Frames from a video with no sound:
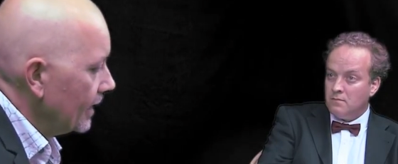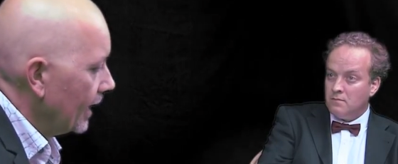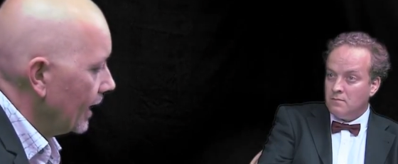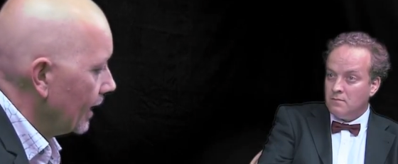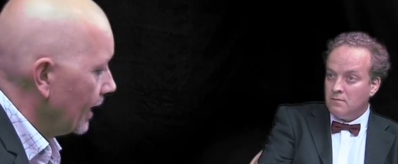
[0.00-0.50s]

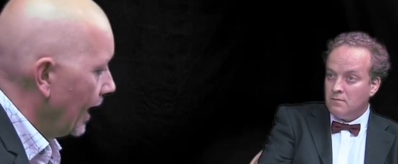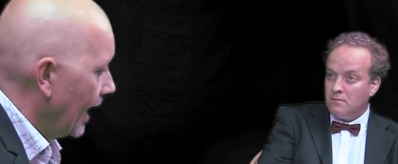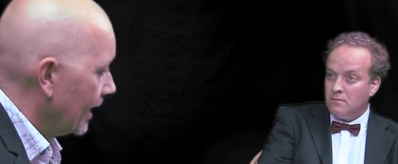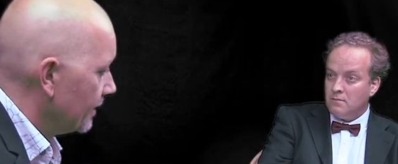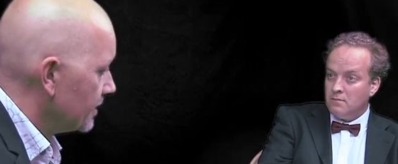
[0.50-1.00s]

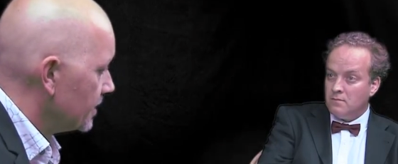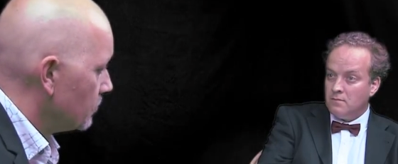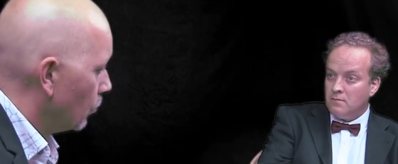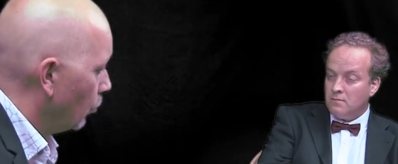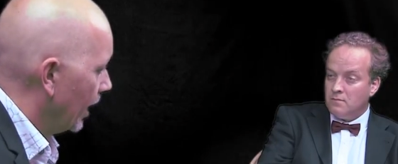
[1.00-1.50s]
Speaker 1: And
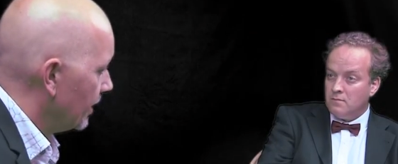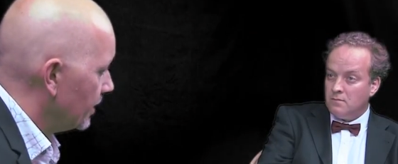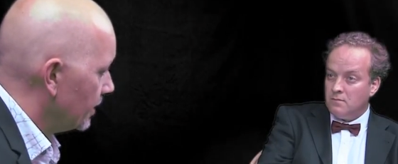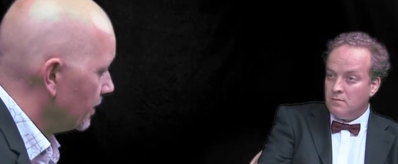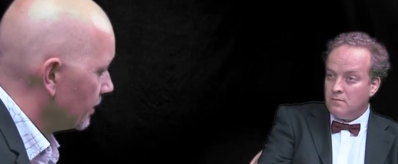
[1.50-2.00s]

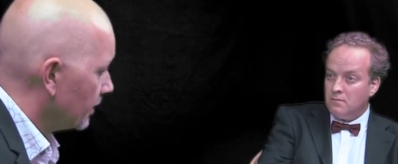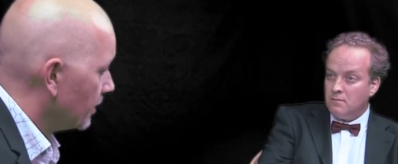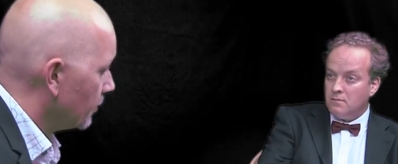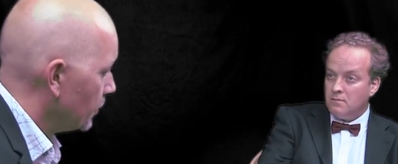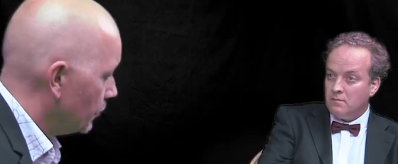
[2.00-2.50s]
when
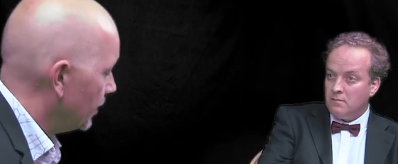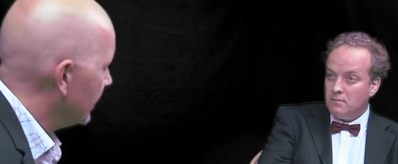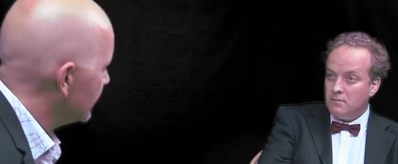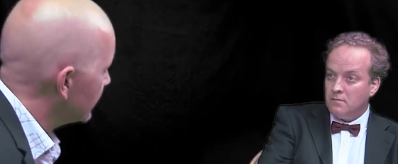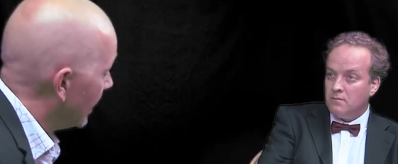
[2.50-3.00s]

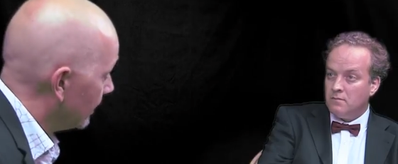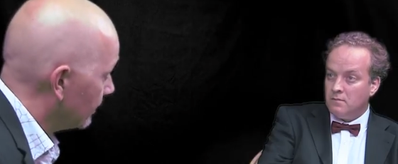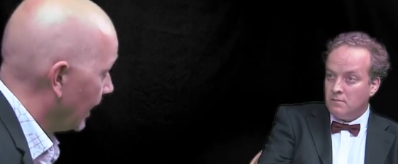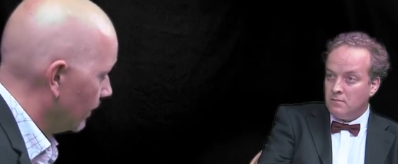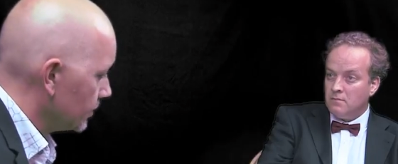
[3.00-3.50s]
communities
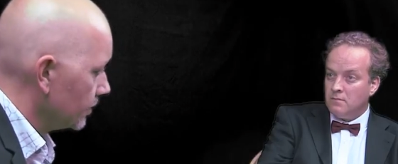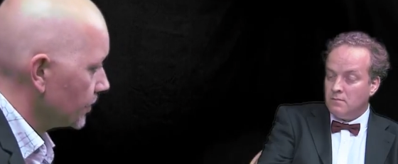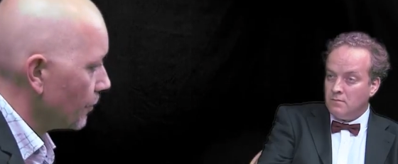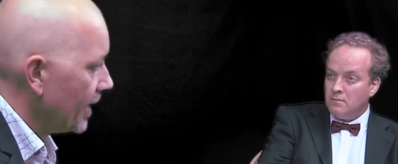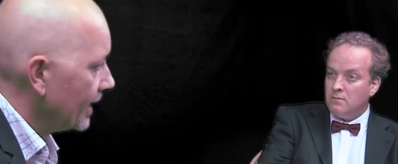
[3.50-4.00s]
and
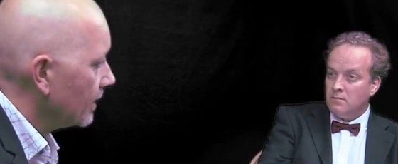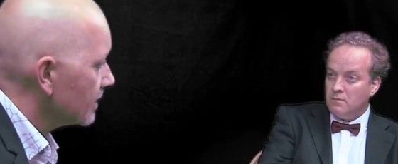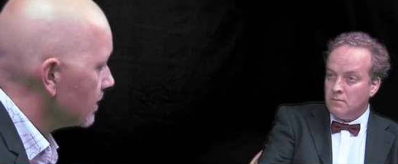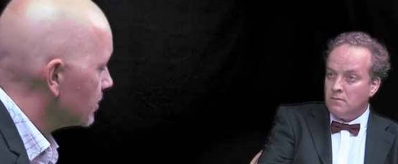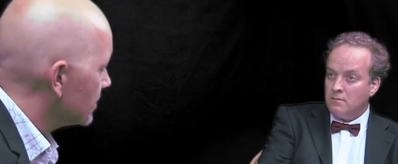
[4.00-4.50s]
councils are
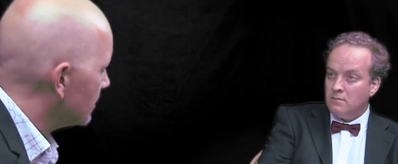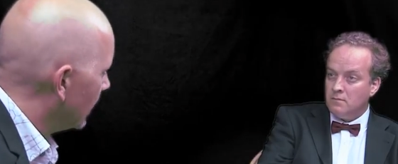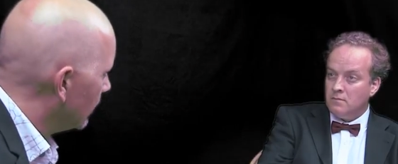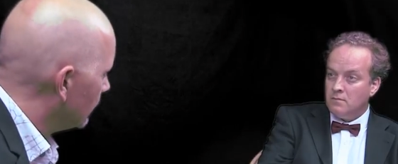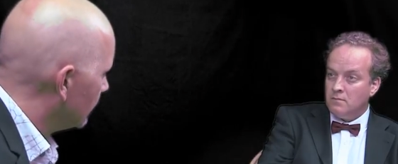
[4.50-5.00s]
making decisions
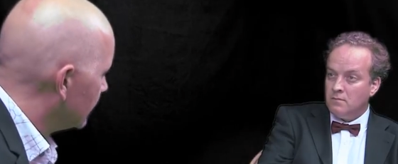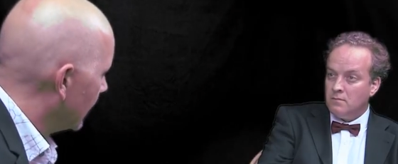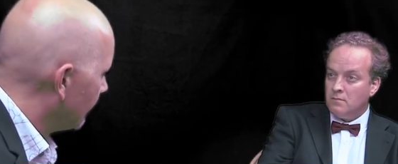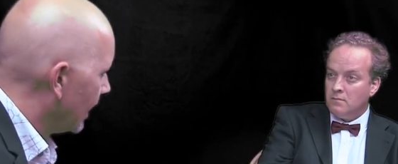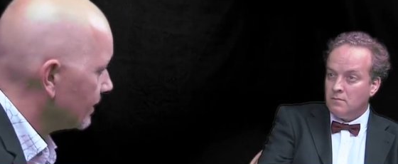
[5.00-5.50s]
about
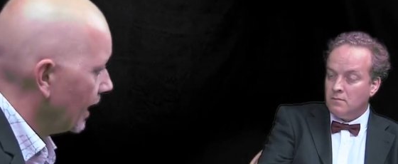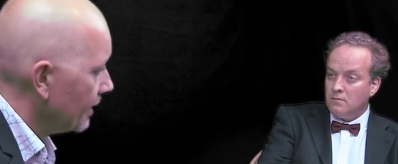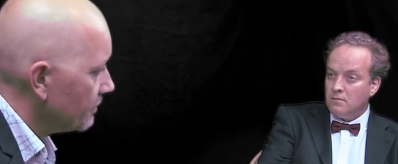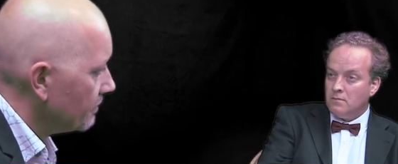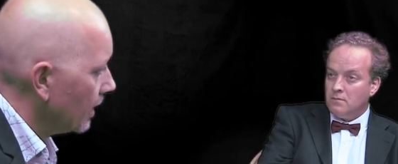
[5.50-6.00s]
that
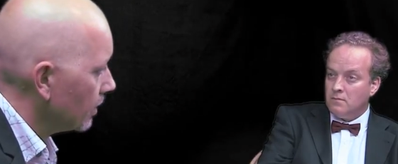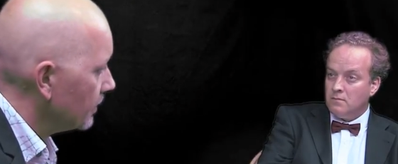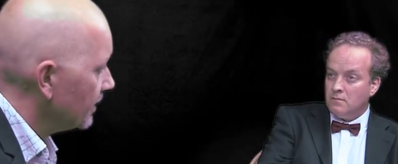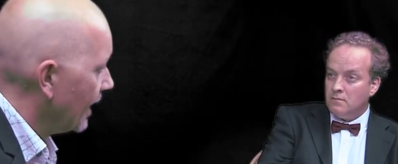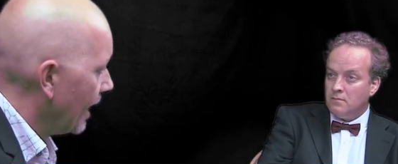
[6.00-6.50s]
kind of
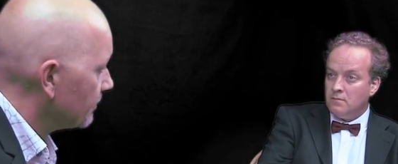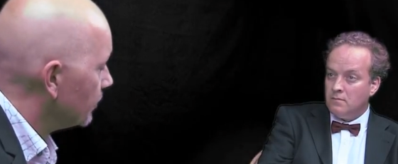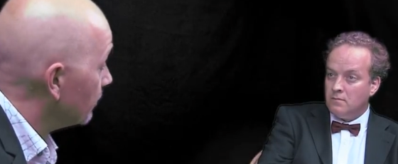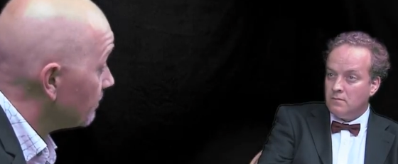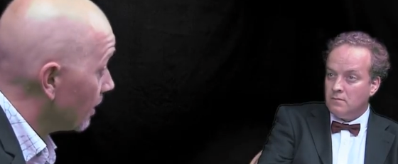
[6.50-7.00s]
development, they
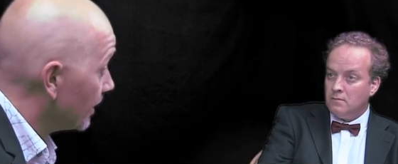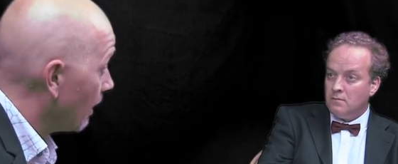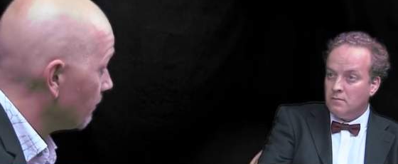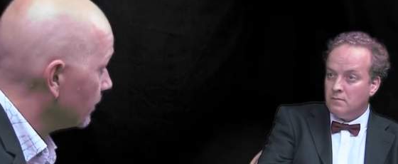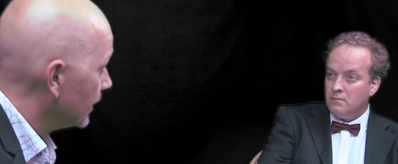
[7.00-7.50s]
have to do it very
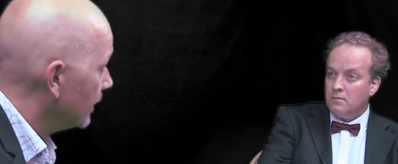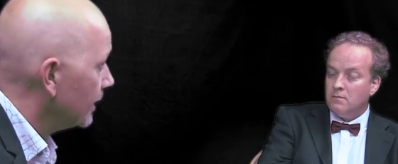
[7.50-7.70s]
carefully.